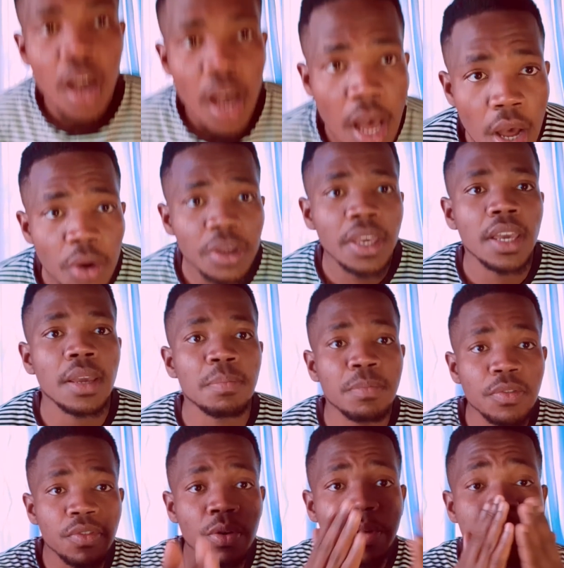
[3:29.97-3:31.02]
uh, okay
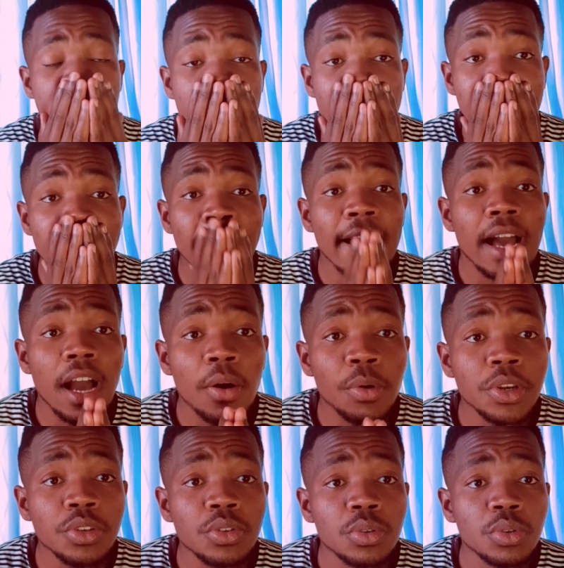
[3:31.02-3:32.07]
before we start uh, i
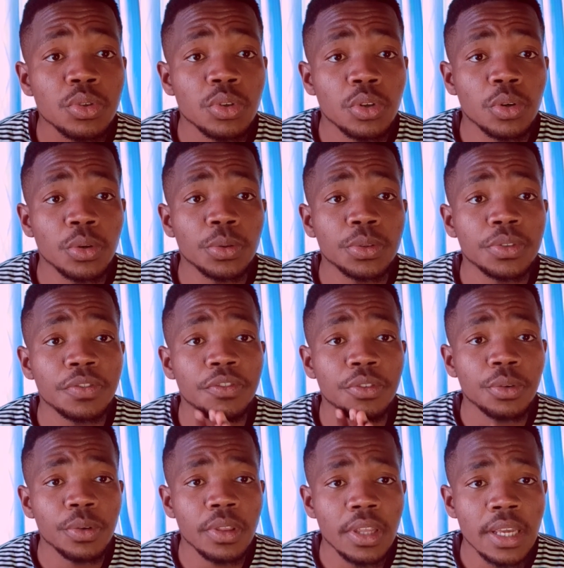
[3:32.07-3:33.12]
want you to note
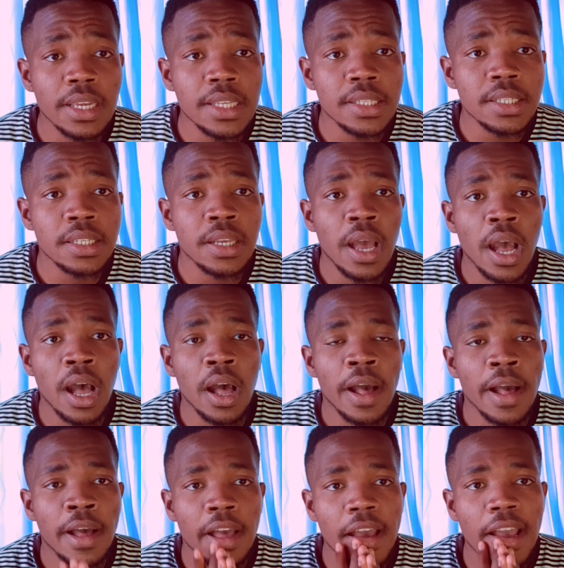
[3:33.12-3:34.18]
few things
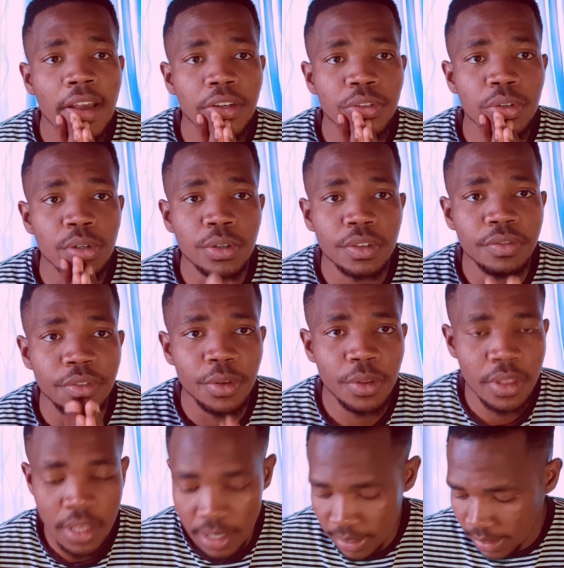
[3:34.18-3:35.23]
uh, to note few
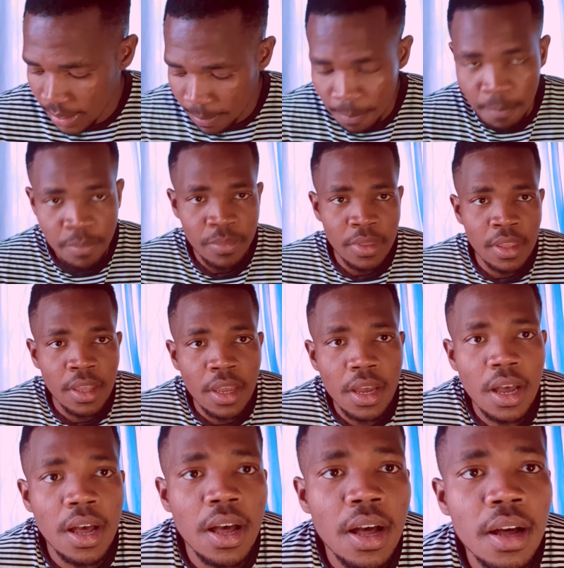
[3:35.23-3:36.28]
things
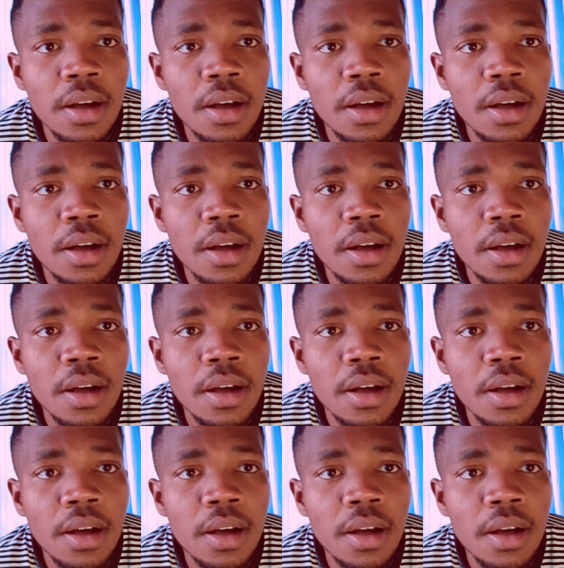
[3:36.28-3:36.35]
uh,